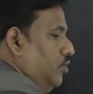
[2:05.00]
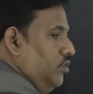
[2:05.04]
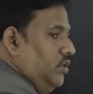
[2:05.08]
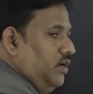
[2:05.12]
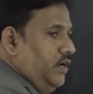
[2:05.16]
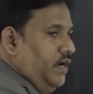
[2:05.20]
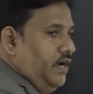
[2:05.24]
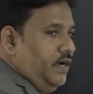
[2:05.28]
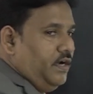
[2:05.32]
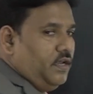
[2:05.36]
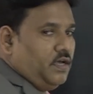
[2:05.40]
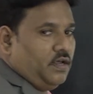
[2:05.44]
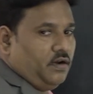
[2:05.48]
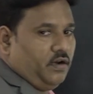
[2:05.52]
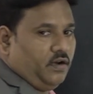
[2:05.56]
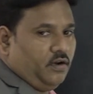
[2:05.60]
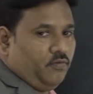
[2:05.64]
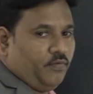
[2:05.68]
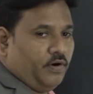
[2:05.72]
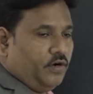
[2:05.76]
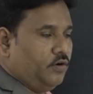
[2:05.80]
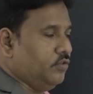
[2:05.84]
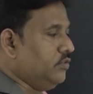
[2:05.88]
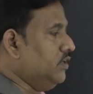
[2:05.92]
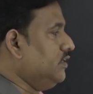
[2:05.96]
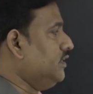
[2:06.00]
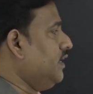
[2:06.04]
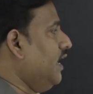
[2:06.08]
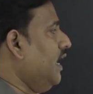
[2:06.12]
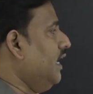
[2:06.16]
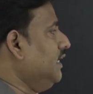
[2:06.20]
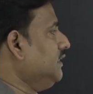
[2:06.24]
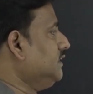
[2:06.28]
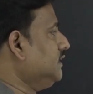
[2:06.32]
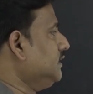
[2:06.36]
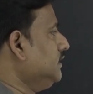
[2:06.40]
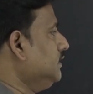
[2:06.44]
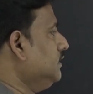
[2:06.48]
to the data, relevant to the
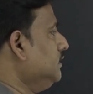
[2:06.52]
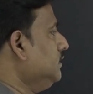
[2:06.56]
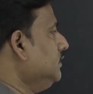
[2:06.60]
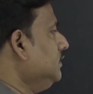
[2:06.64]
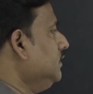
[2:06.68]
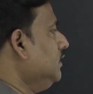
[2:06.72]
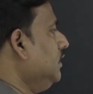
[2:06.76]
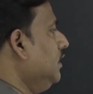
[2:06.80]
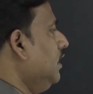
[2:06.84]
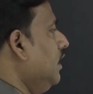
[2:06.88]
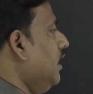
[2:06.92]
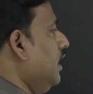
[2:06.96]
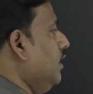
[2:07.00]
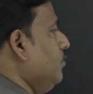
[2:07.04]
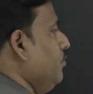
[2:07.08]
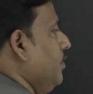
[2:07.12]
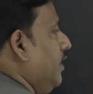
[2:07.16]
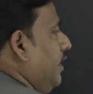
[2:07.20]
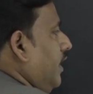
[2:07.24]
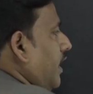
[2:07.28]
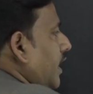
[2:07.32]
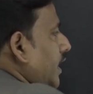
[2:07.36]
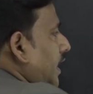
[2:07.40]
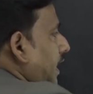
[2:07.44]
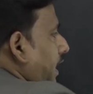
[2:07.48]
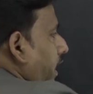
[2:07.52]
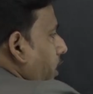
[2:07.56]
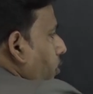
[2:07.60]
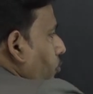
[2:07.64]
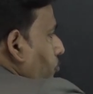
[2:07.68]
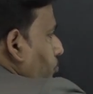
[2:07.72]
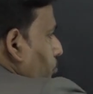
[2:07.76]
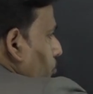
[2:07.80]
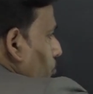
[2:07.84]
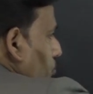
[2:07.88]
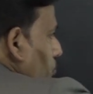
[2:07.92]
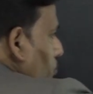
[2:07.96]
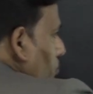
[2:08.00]
task, and we are getting an
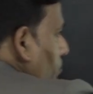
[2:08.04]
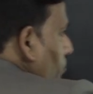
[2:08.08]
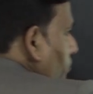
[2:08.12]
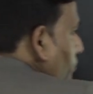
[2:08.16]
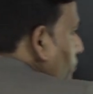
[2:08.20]
output.